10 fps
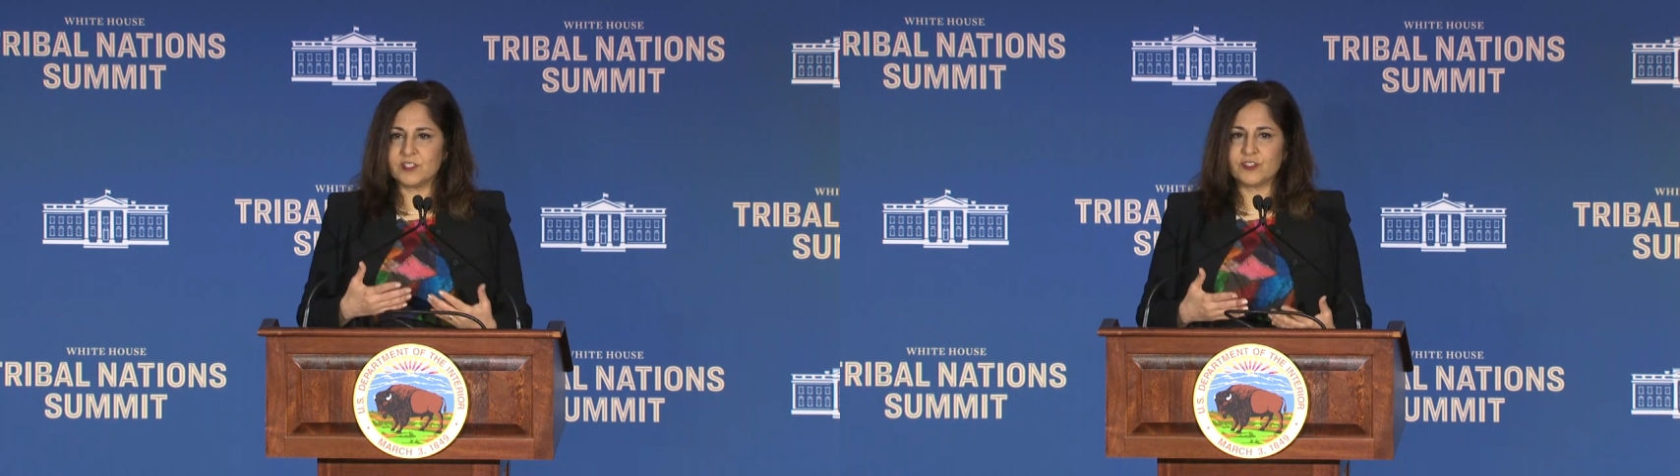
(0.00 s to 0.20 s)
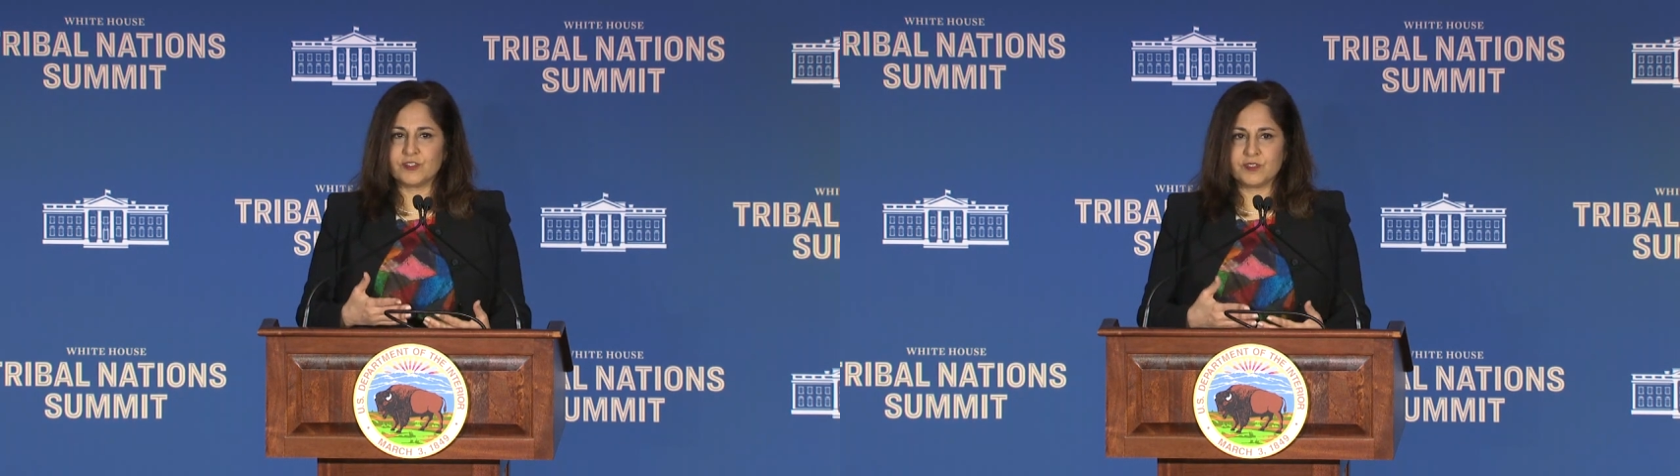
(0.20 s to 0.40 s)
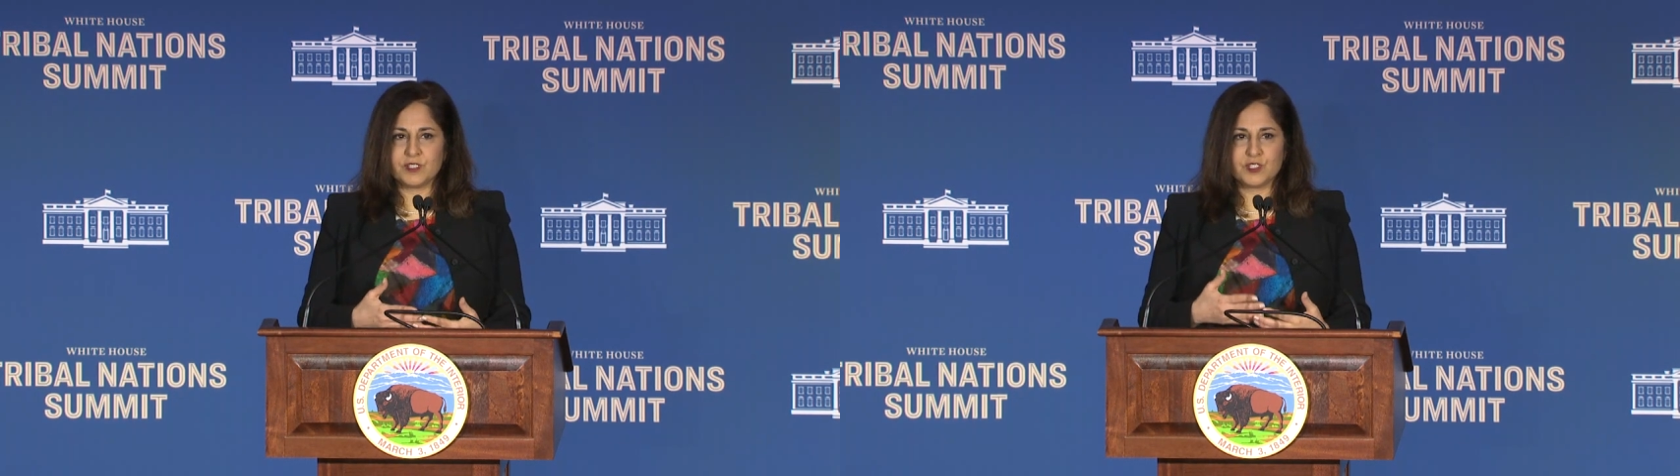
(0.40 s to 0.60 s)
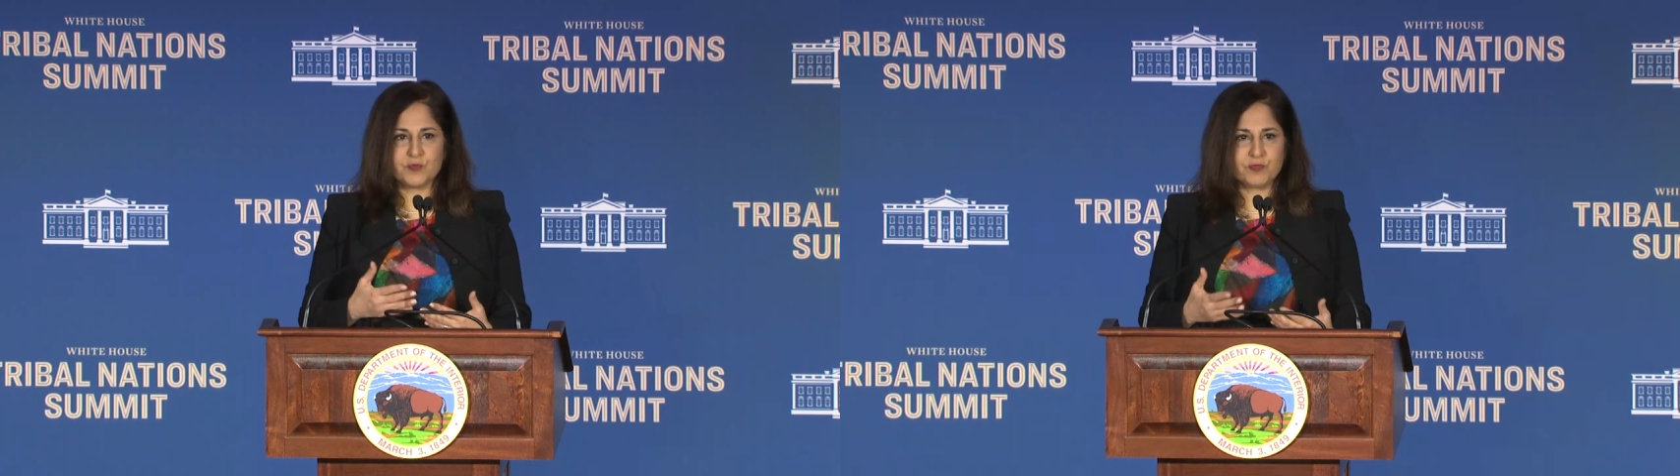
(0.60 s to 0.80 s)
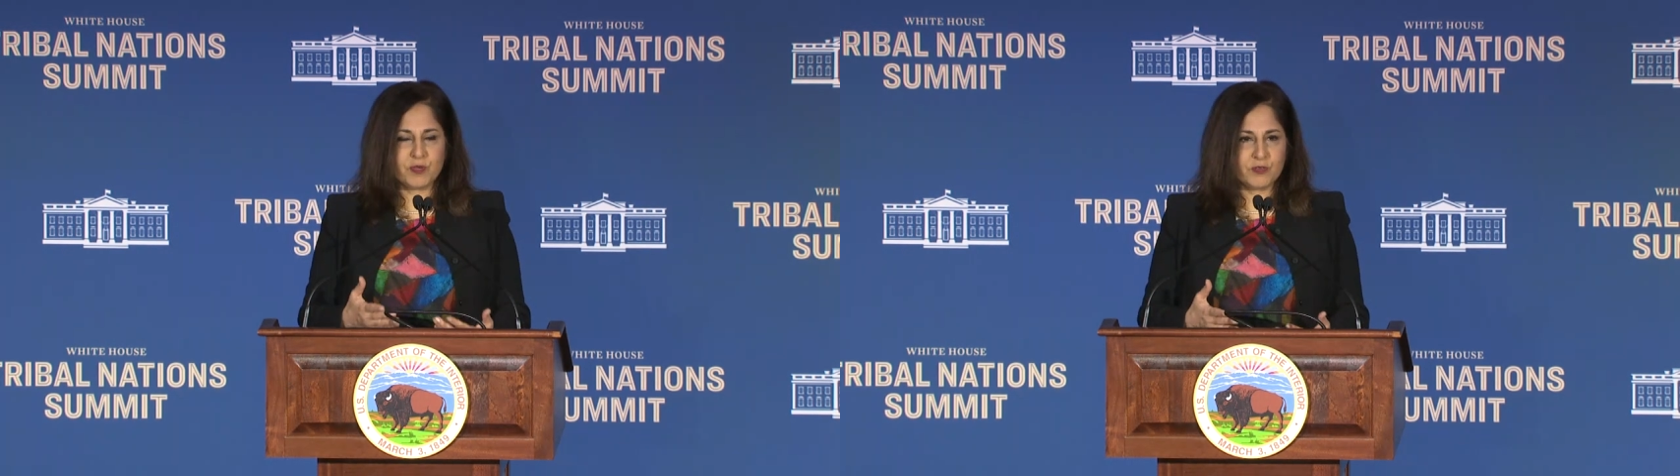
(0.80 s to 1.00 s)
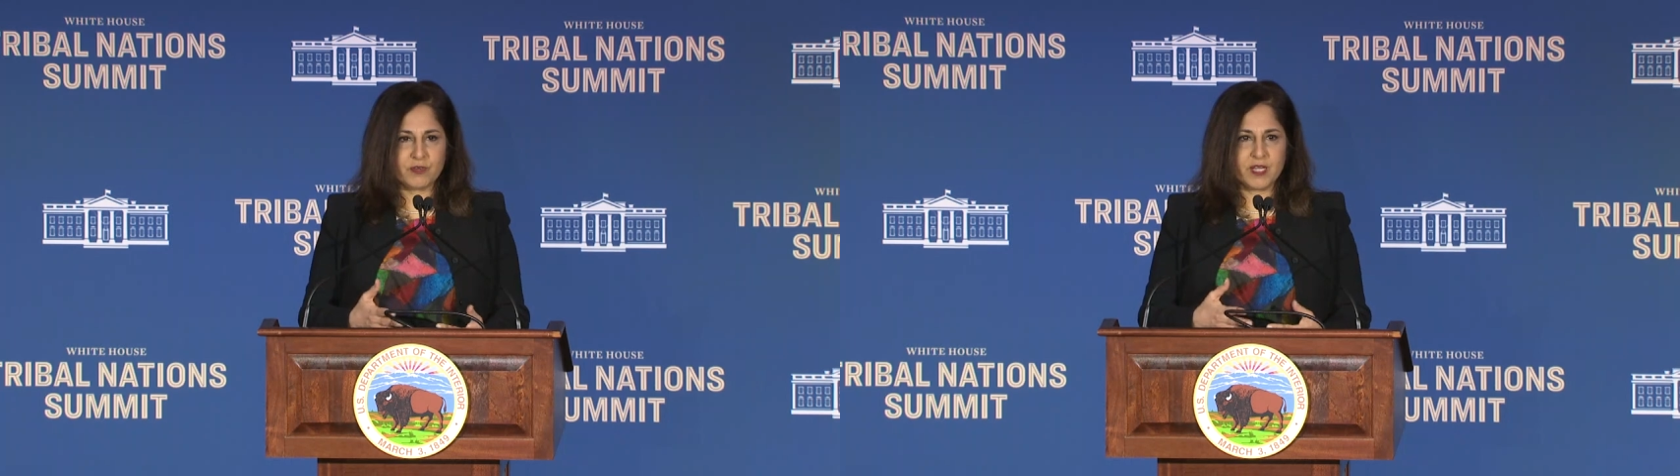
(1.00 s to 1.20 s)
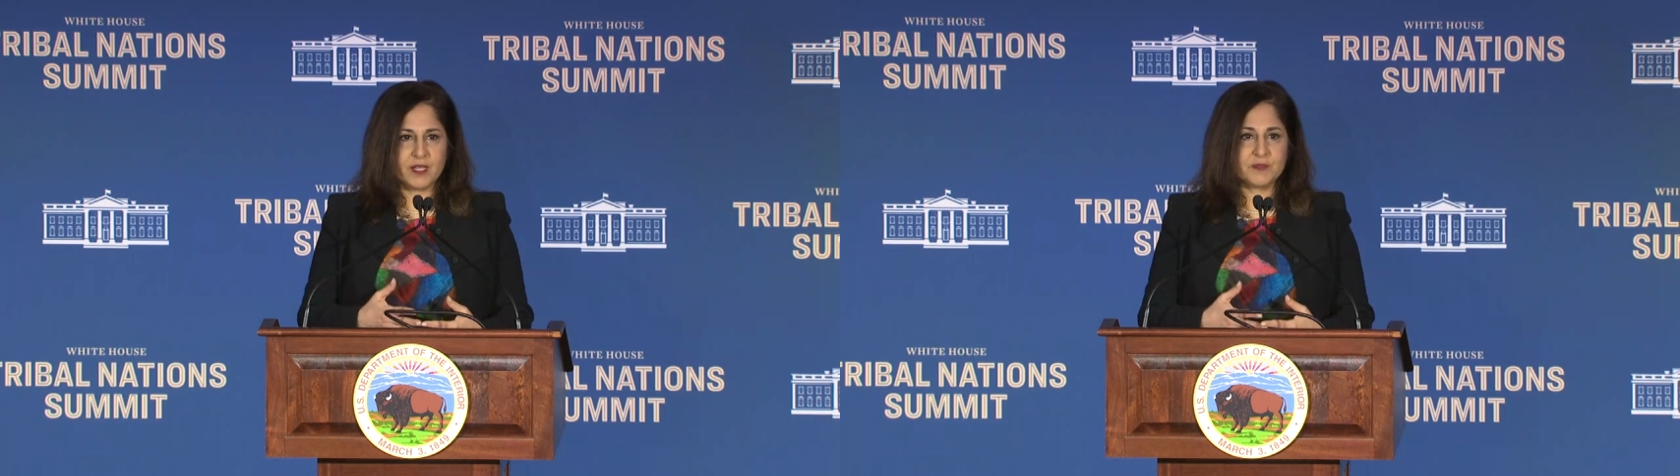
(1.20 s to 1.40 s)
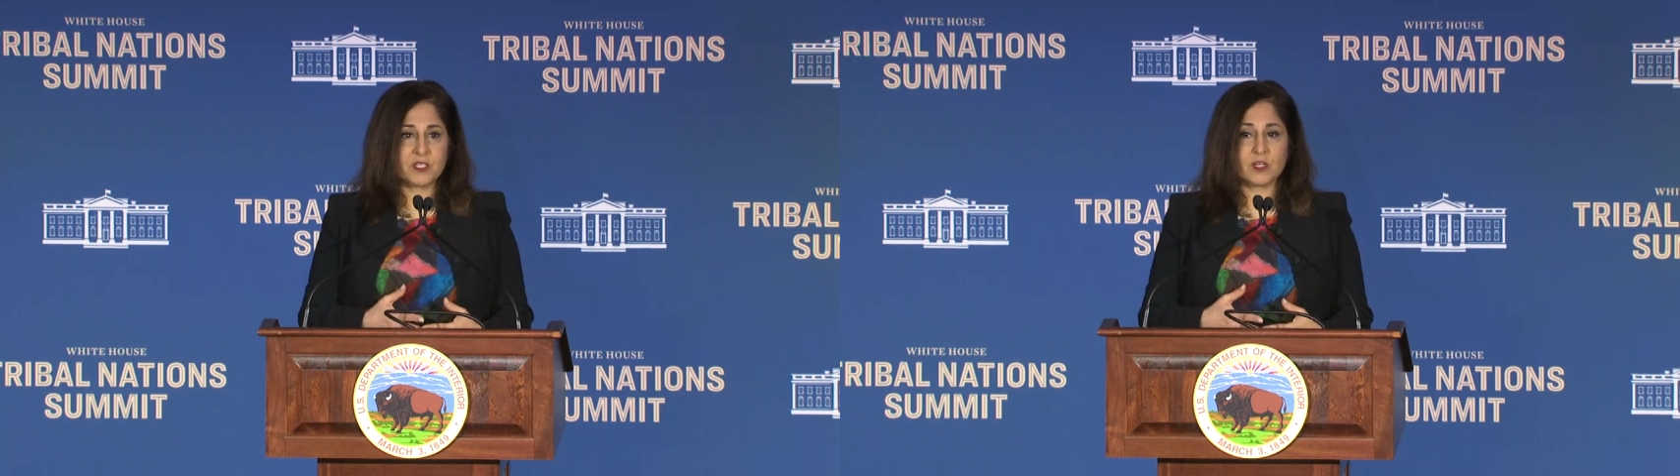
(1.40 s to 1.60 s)
to ensure these
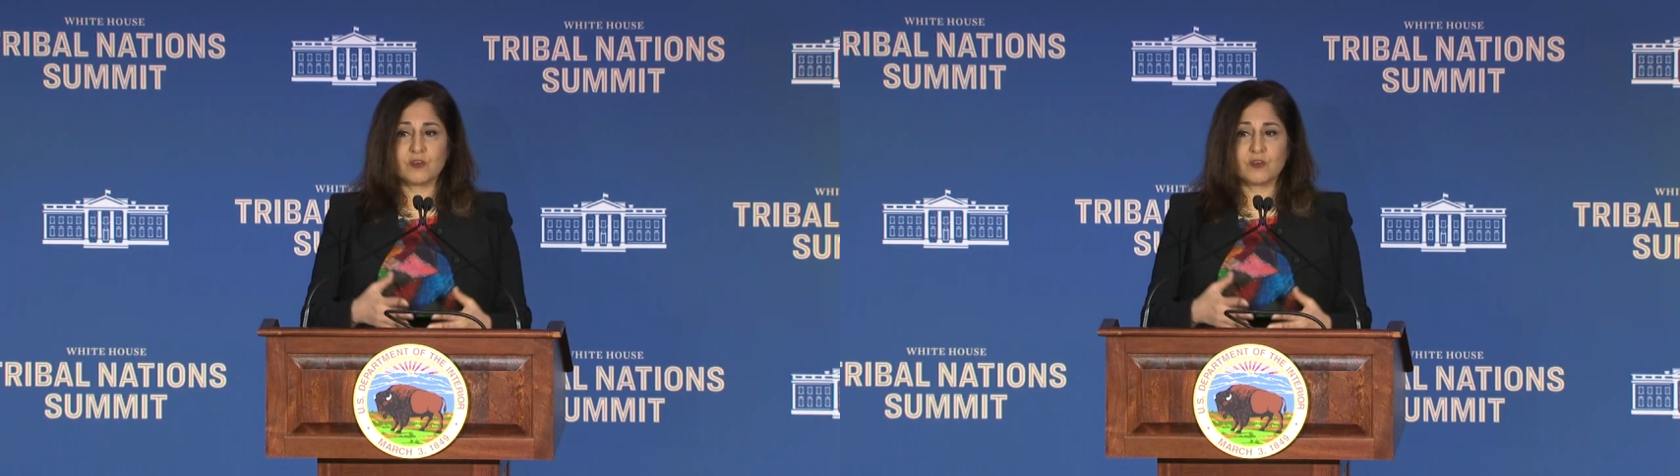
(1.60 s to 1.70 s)
programs